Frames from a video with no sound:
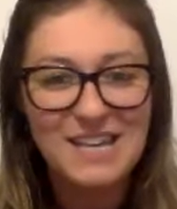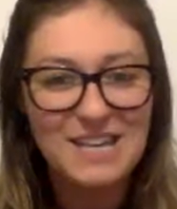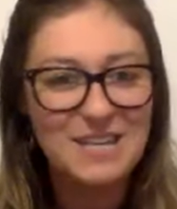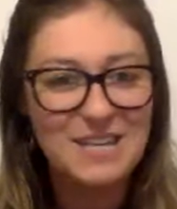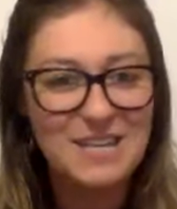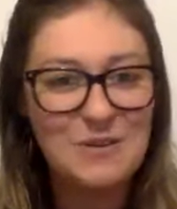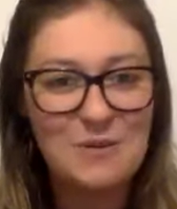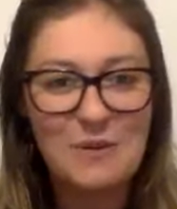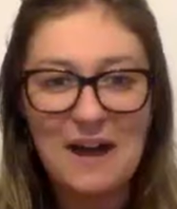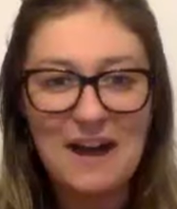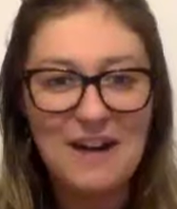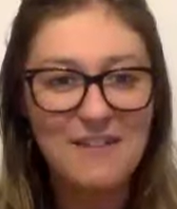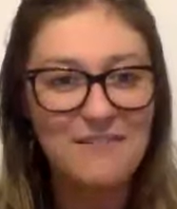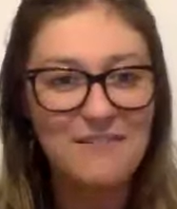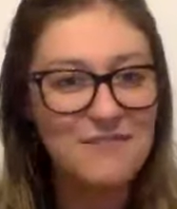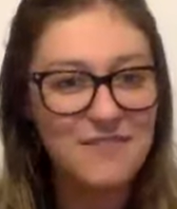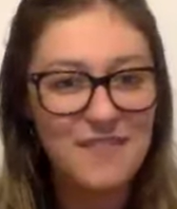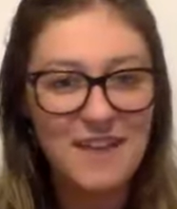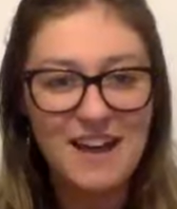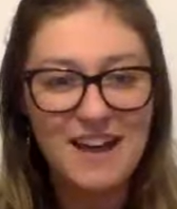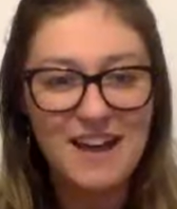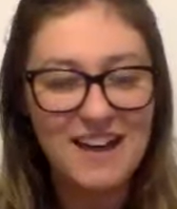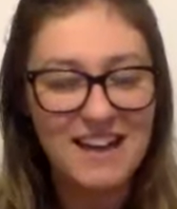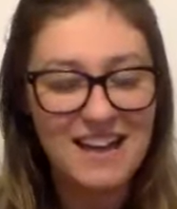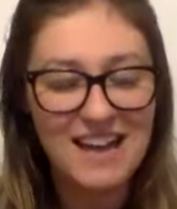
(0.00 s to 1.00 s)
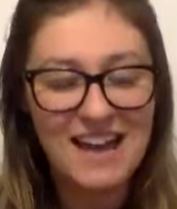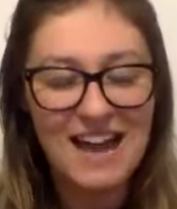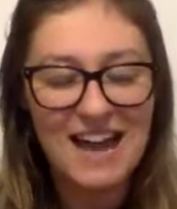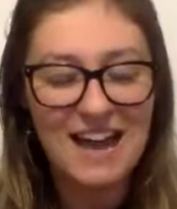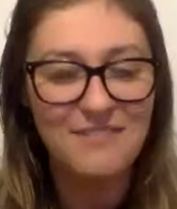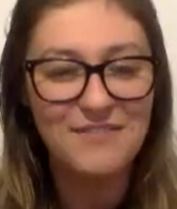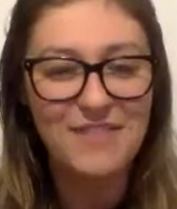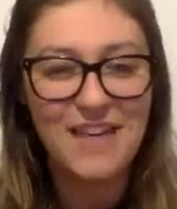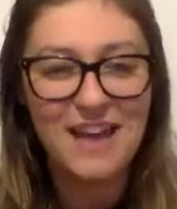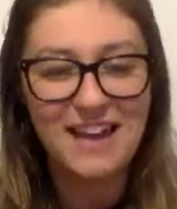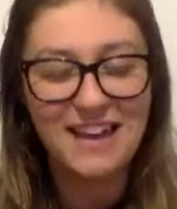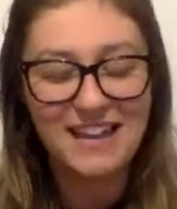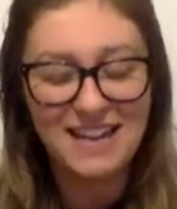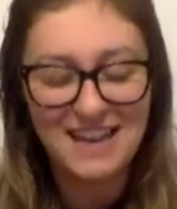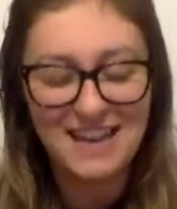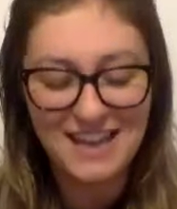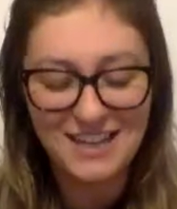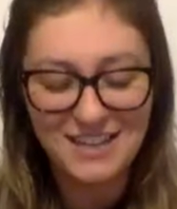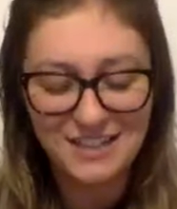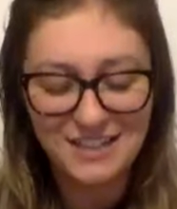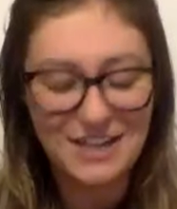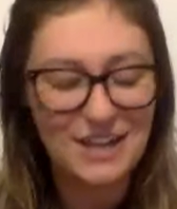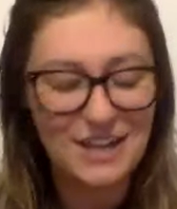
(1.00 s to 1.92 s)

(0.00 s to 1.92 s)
you know, have that connection.